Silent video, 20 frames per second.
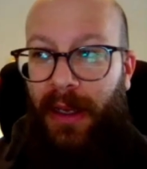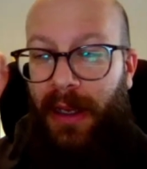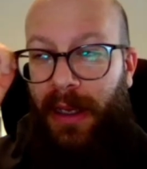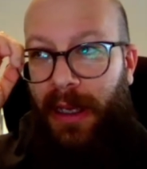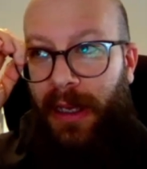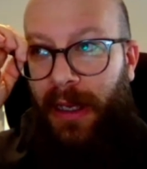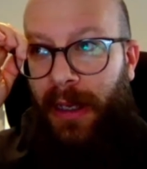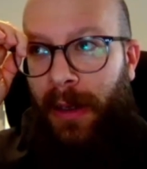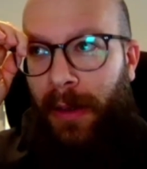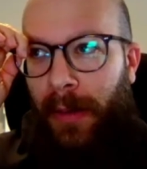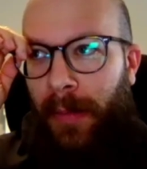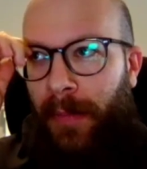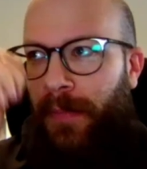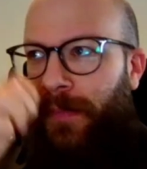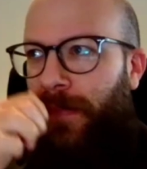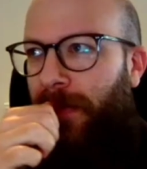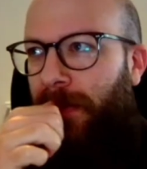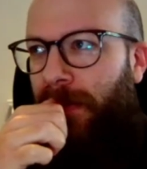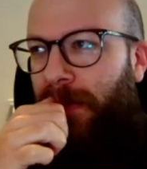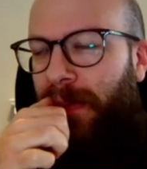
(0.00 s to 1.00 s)

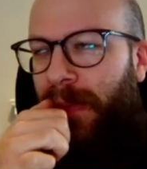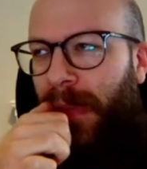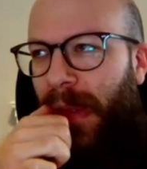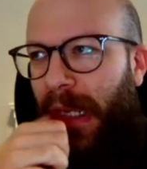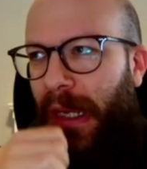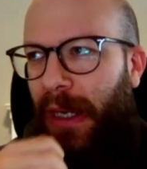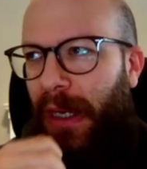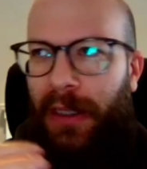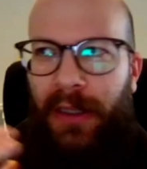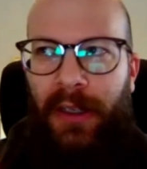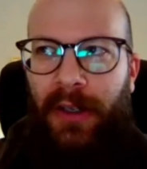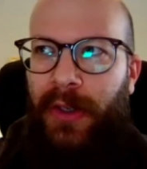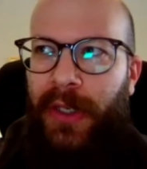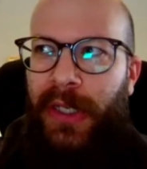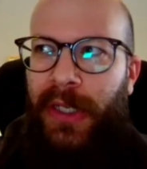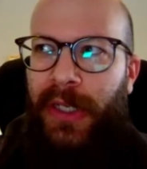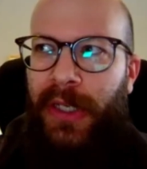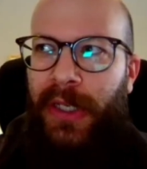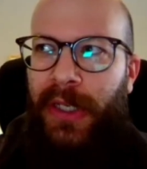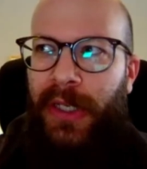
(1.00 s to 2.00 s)
Um, and there
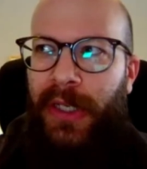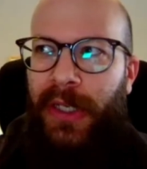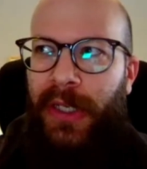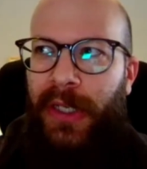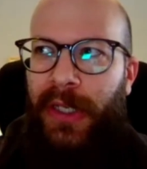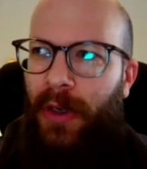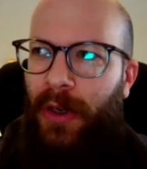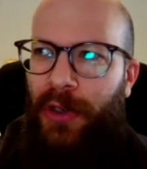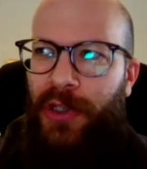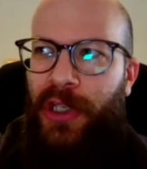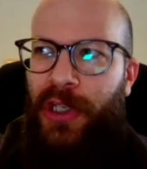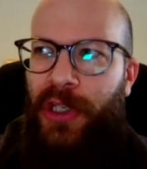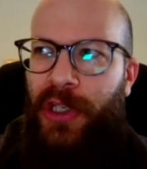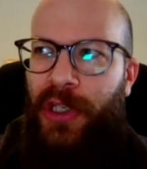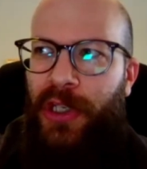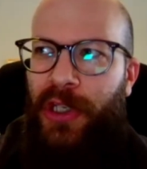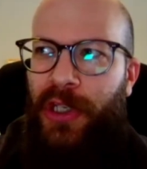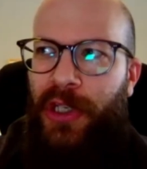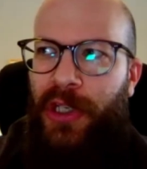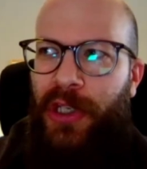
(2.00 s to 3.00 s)
is some logic
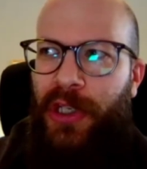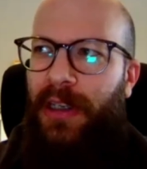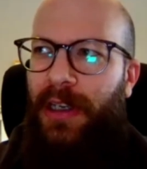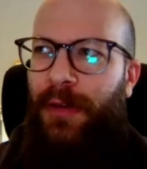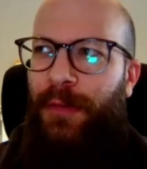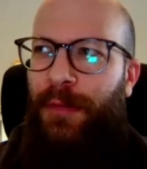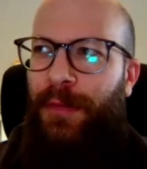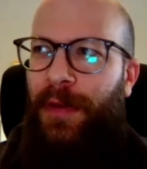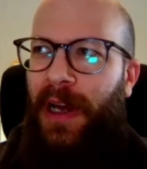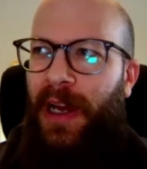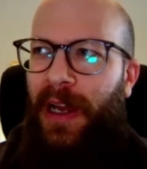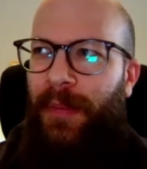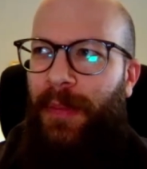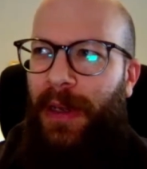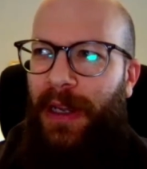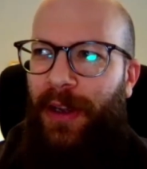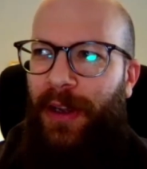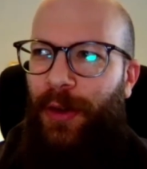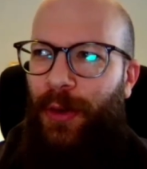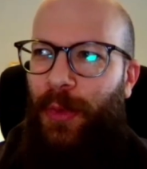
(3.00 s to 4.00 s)
behind it.
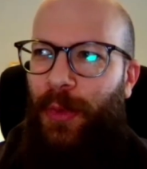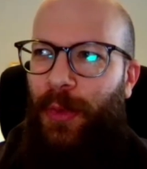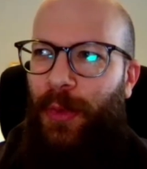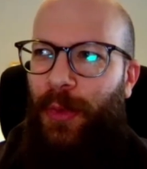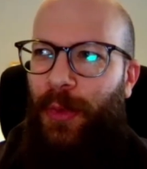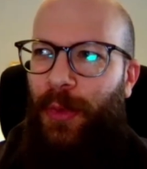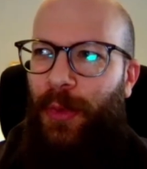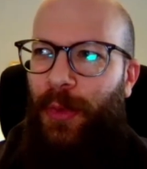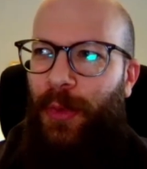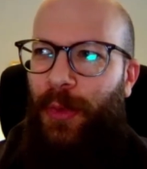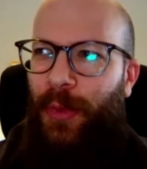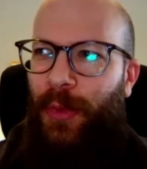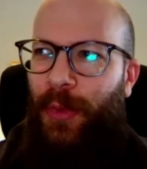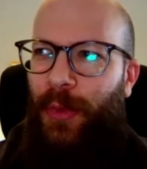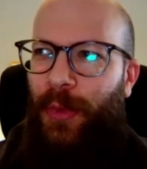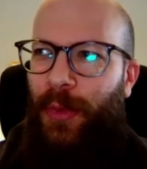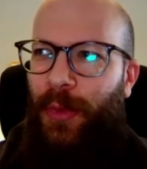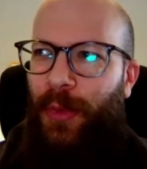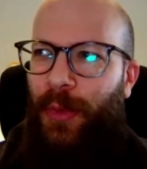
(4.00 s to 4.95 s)
I always give this example.